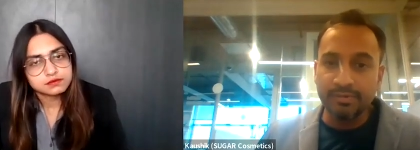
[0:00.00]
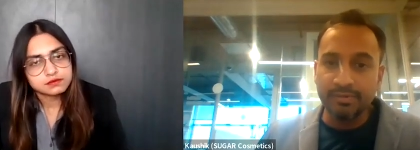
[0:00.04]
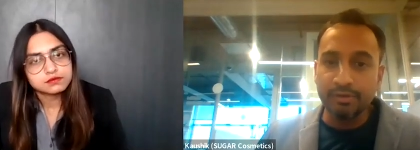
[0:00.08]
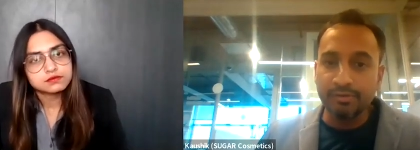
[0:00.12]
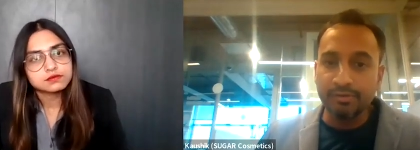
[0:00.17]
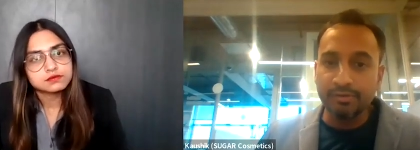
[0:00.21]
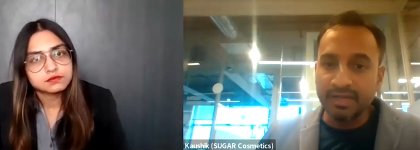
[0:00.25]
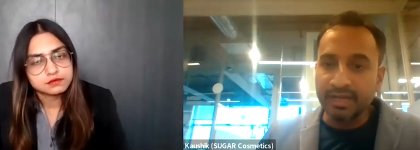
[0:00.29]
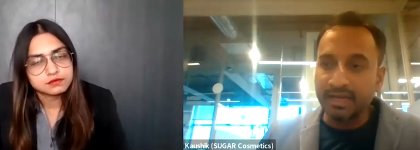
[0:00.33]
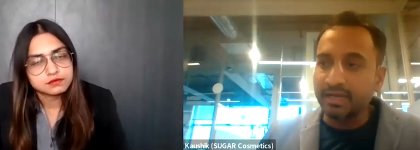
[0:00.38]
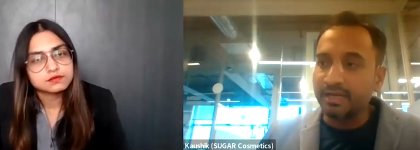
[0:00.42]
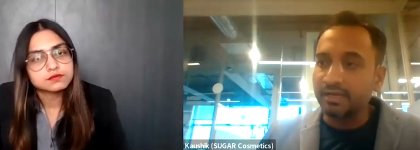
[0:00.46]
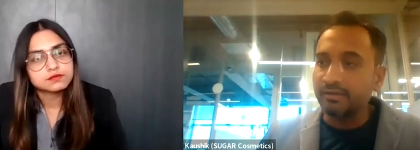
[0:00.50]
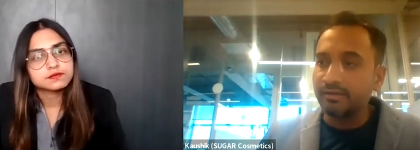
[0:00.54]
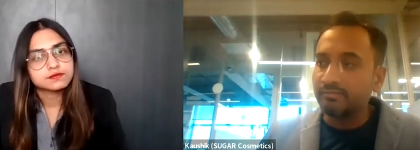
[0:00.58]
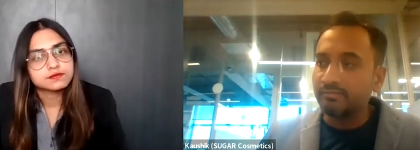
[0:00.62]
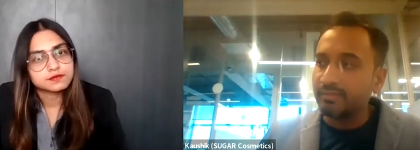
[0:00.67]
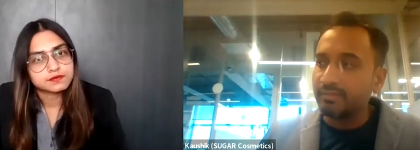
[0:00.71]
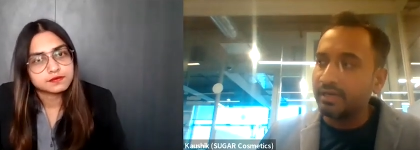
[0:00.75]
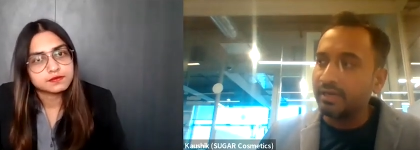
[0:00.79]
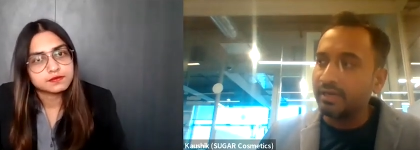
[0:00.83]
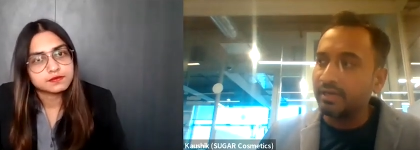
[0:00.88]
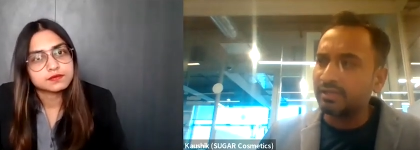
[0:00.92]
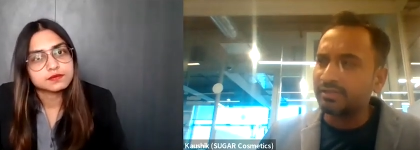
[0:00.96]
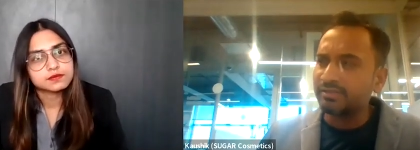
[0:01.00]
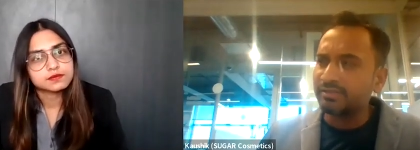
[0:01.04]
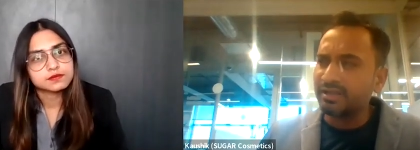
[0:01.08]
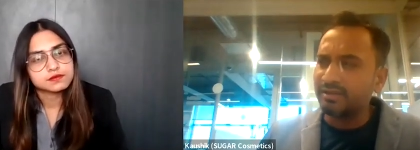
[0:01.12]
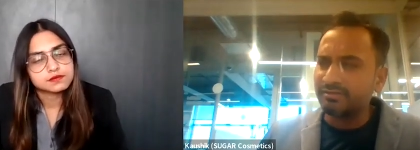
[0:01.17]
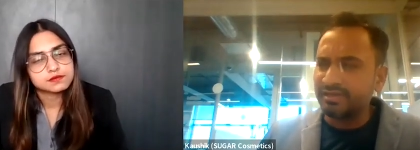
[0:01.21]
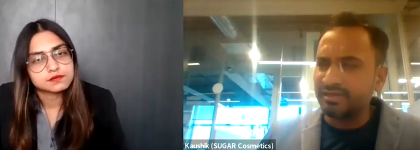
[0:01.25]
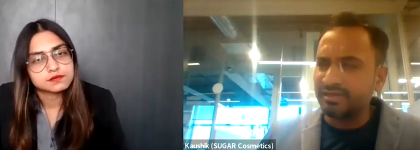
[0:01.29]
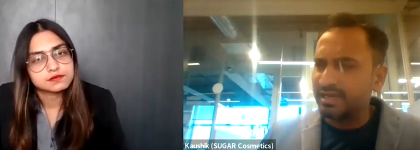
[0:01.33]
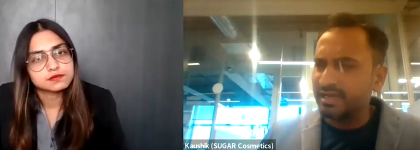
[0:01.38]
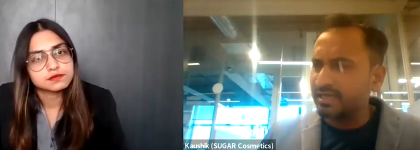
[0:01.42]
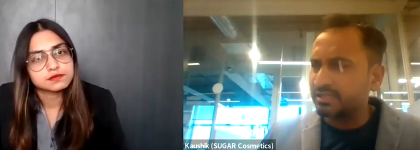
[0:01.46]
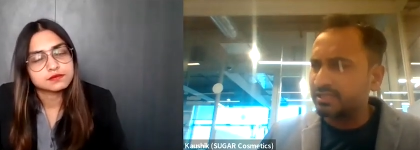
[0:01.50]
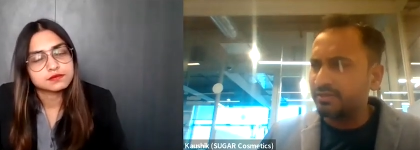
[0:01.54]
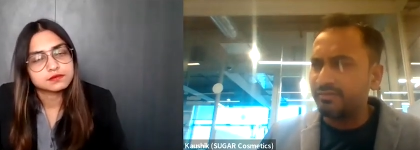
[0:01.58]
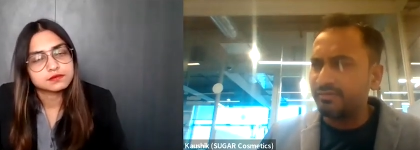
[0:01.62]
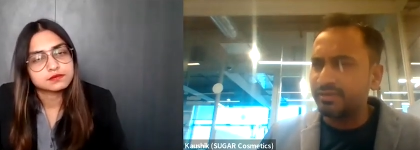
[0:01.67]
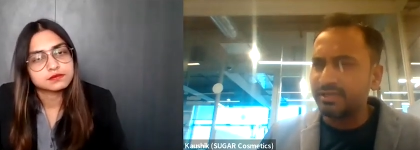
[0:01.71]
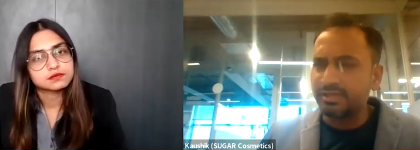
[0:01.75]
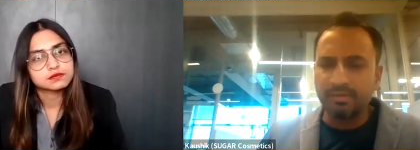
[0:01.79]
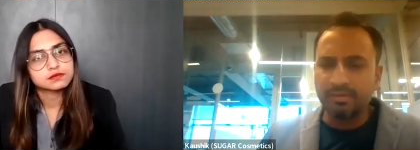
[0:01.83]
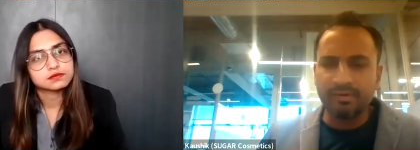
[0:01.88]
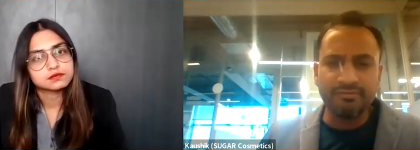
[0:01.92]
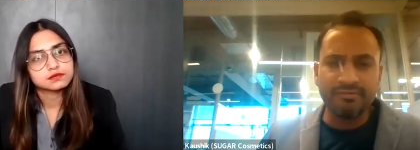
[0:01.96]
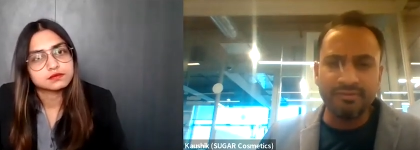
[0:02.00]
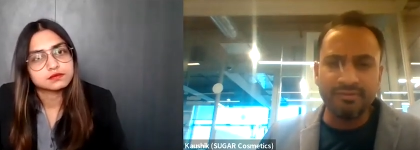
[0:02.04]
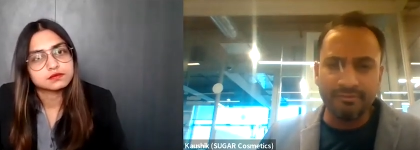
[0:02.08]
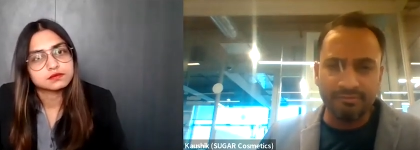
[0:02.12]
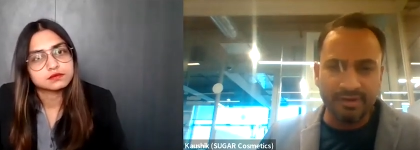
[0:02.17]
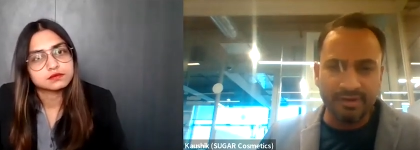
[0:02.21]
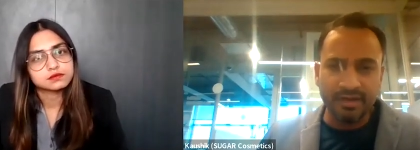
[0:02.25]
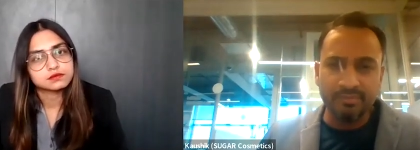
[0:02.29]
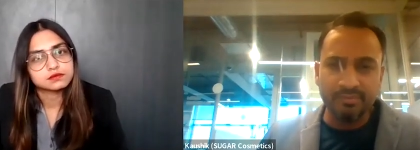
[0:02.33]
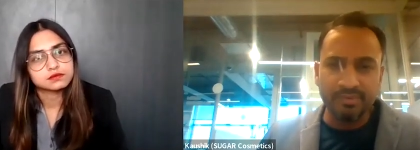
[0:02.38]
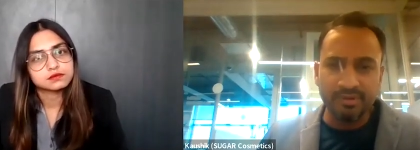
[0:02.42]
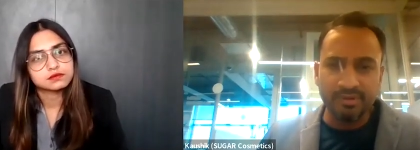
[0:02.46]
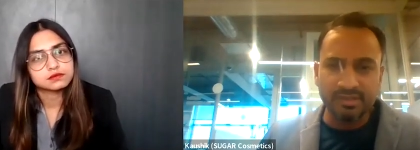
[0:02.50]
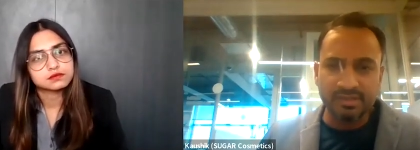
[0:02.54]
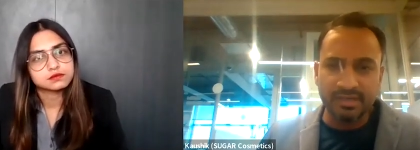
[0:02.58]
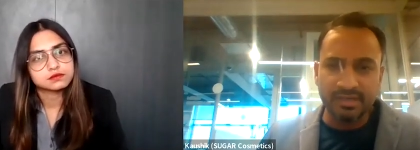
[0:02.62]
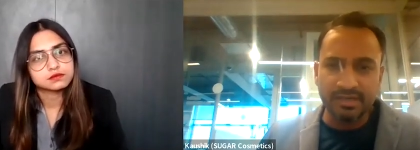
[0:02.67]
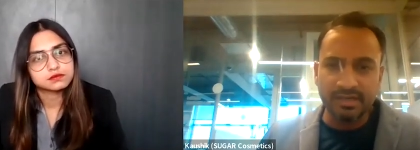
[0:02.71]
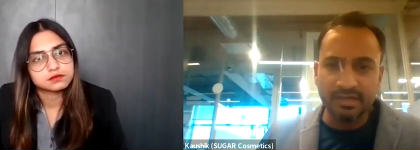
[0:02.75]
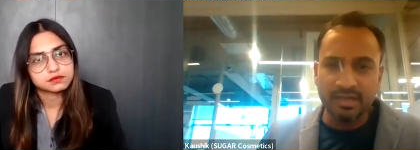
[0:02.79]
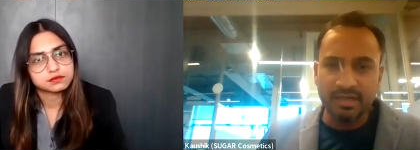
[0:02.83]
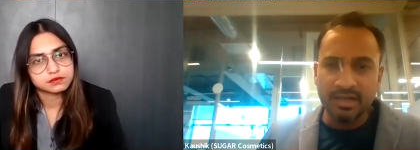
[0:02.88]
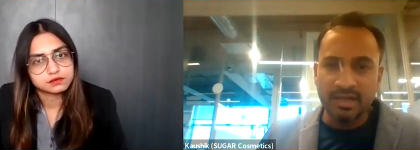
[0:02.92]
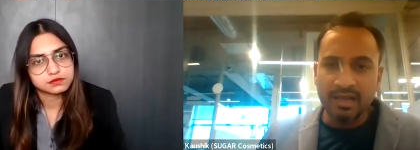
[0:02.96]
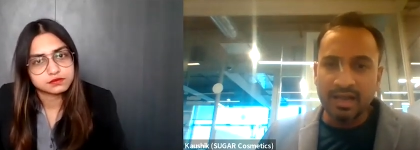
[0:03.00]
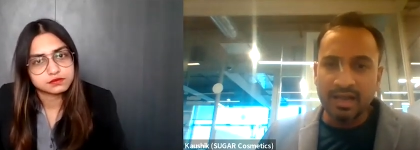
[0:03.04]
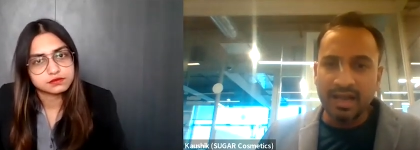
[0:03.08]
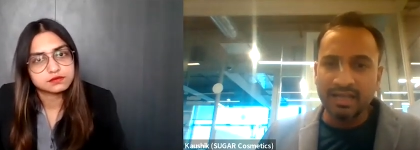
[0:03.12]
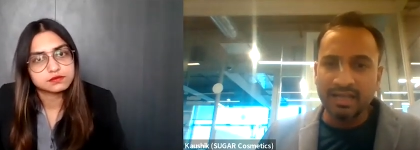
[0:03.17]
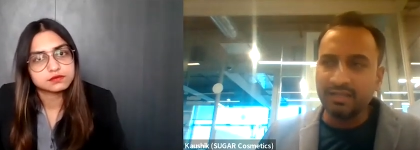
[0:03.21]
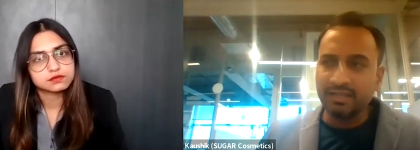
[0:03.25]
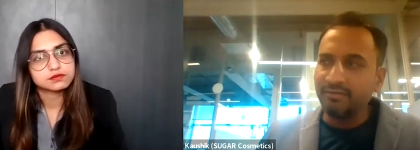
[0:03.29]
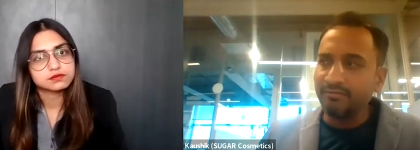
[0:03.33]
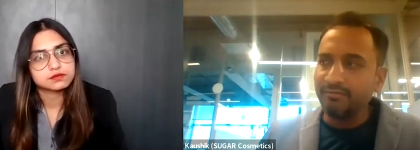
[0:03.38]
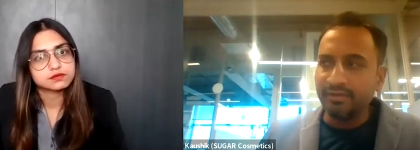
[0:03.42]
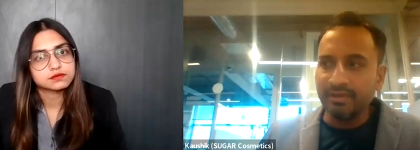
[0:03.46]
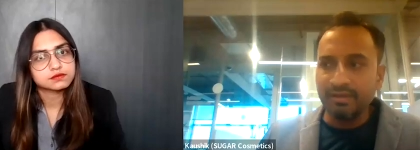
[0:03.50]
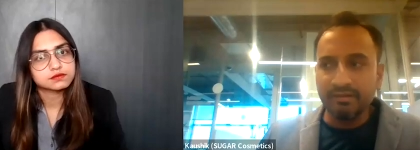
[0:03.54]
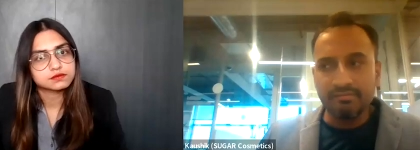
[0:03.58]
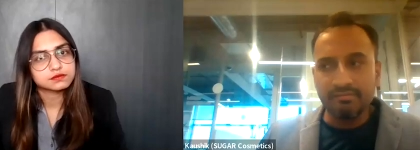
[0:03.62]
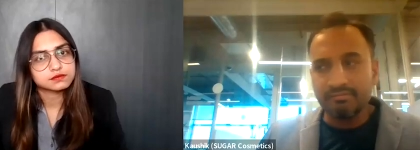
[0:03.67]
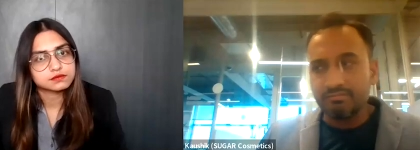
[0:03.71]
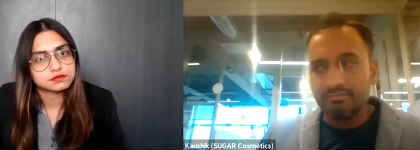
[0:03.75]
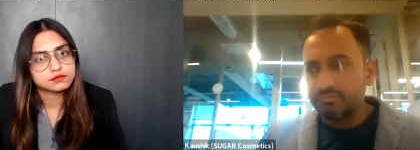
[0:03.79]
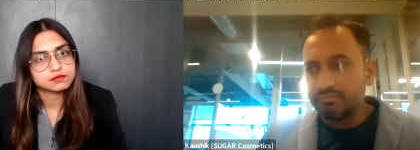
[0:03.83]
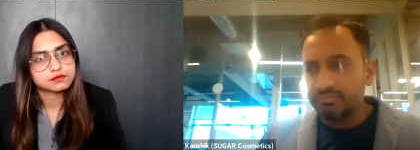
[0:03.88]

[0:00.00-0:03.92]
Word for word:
Speaker 1: Beauty and in, industry, I was reading somewhere about 15%. I think we are